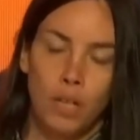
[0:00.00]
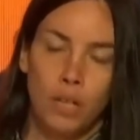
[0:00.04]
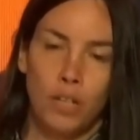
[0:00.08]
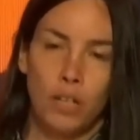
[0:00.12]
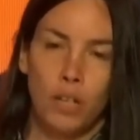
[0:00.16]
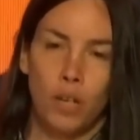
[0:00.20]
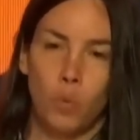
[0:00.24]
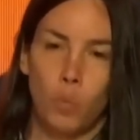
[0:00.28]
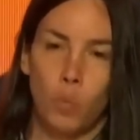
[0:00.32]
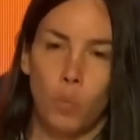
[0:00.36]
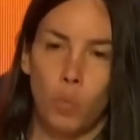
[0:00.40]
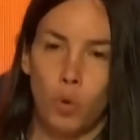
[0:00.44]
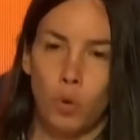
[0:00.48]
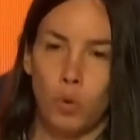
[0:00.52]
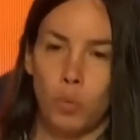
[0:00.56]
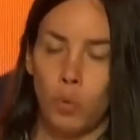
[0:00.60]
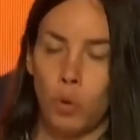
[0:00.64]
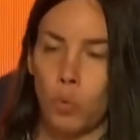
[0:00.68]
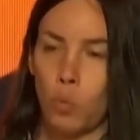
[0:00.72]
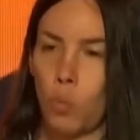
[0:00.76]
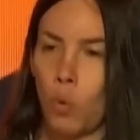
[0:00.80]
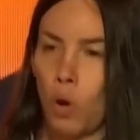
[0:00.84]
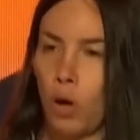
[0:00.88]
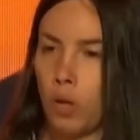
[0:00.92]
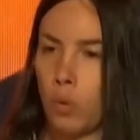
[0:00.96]
World
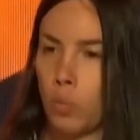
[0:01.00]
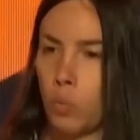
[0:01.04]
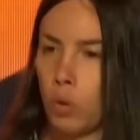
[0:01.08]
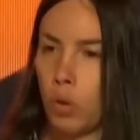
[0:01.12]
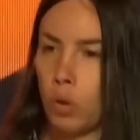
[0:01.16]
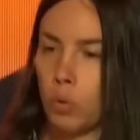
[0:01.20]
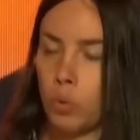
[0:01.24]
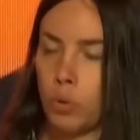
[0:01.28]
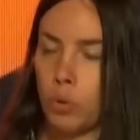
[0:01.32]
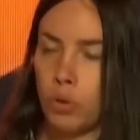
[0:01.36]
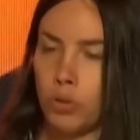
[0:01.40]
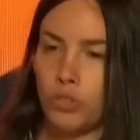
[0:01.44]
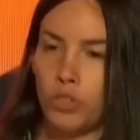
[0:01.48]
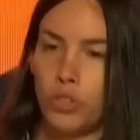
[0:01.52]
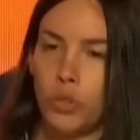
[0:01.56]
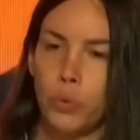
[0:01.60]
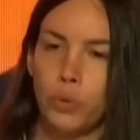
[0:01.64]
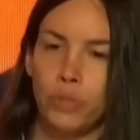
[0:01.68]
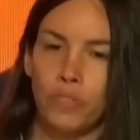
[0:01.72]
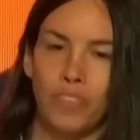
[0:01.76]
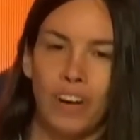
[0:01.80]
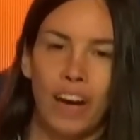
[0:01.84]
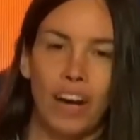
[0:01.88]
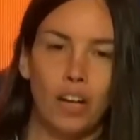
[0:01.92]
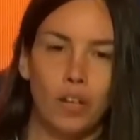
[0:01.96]
War I, World War
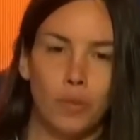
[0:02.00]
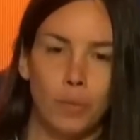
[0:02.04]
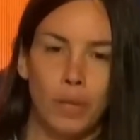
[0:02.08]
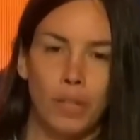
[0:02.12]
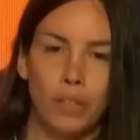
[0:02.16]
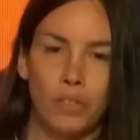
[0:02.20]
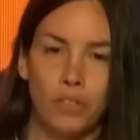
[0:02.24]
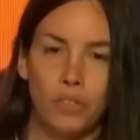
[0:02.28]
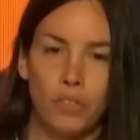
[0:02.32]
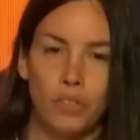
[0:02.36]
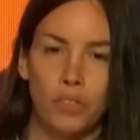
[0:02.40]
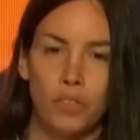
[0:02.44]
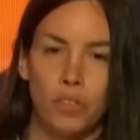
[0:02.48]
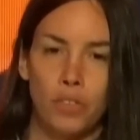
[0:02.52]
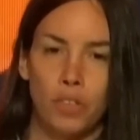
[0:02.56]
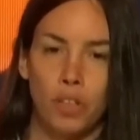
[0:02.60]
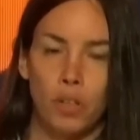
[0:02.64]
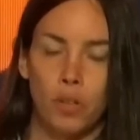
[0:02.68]
II environments,